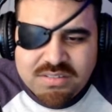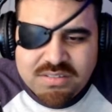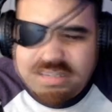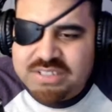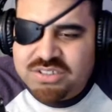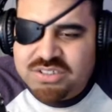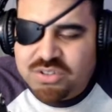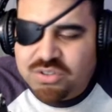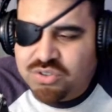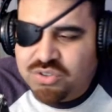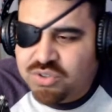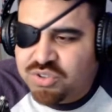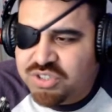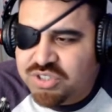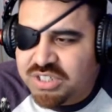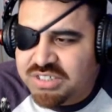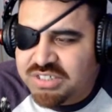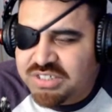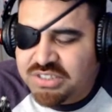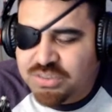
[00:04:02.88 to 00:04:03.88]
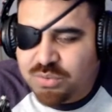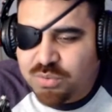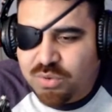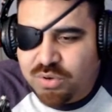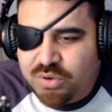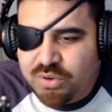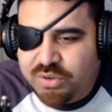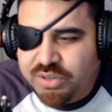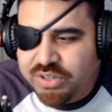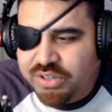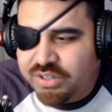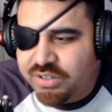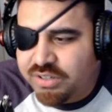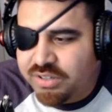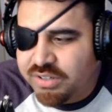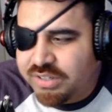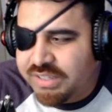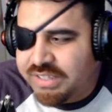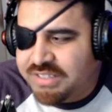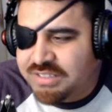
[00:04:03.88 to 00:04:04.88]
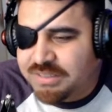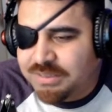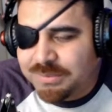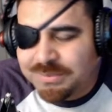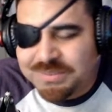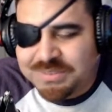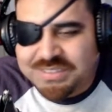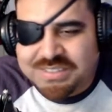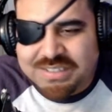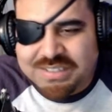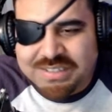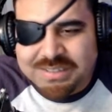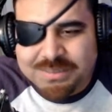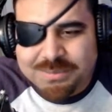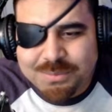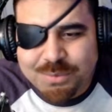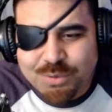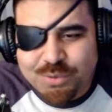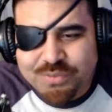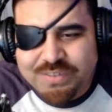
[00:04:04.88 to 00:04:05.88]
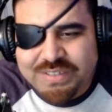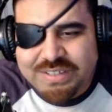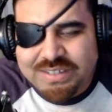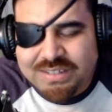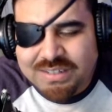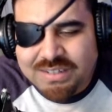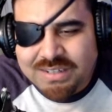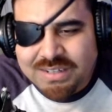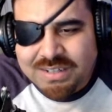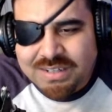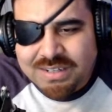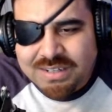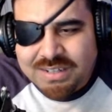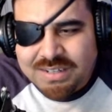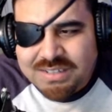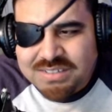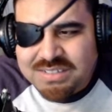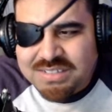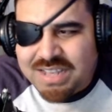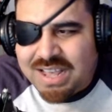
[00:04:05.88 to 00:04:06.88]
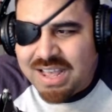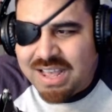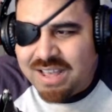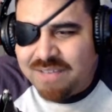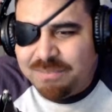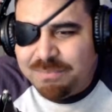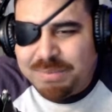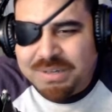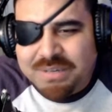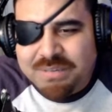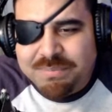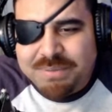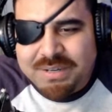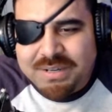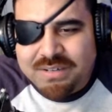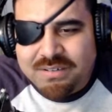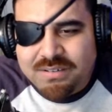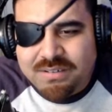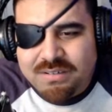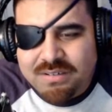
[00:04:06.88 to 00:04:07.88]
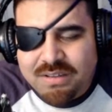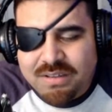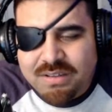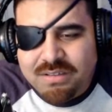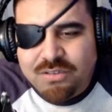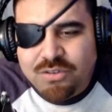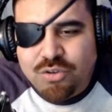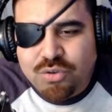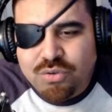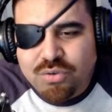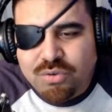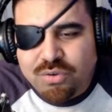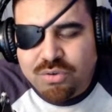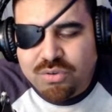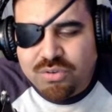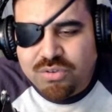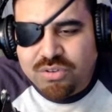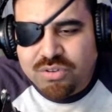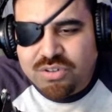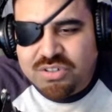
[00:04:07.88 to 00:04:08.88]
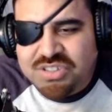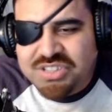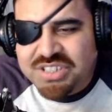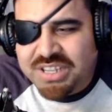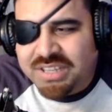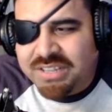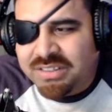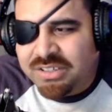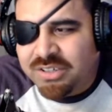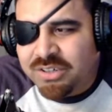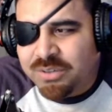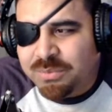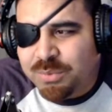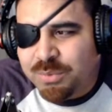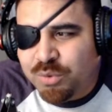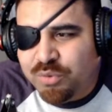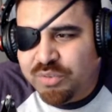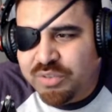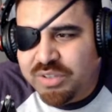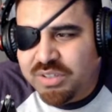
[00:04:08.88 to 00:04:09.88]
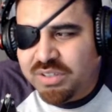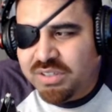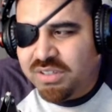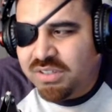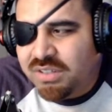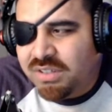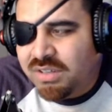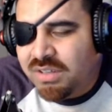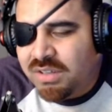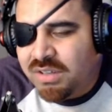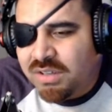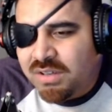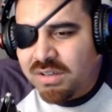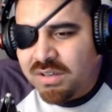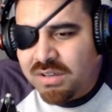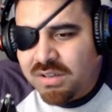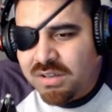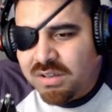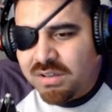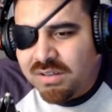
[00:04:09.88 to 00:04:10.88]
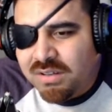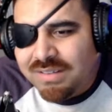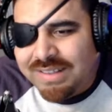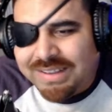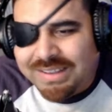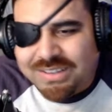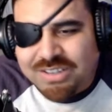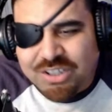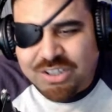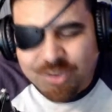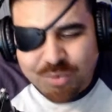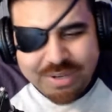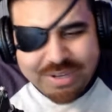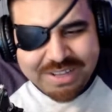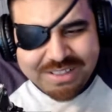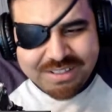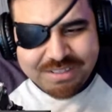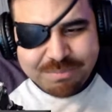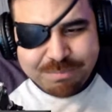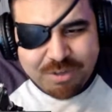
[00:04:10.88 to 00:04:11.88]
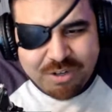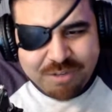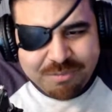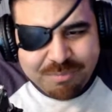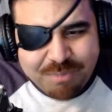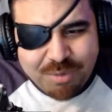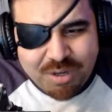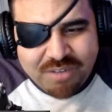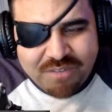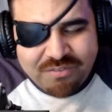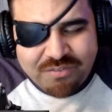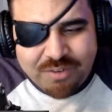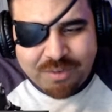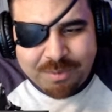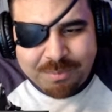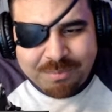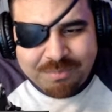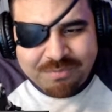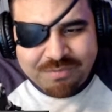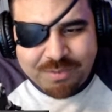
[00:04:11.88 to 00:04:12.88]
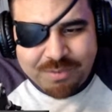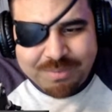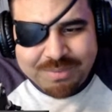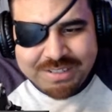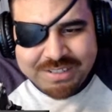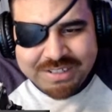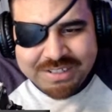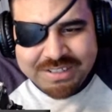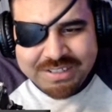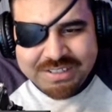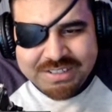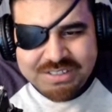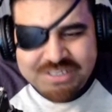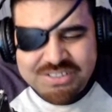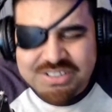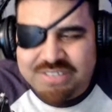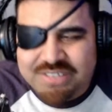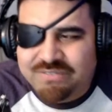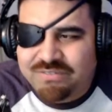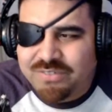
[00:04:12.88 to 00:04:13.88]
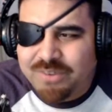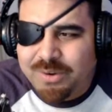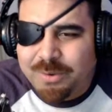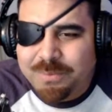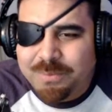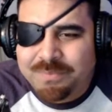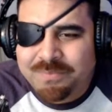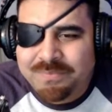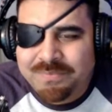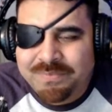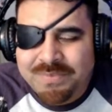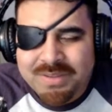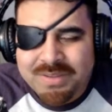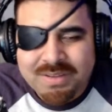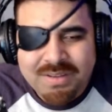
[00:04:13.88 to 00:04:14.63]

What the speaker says: yeah, social justice warrior isms in the movie to have but you're saying that your movie like do you get the birthmark from lineage and from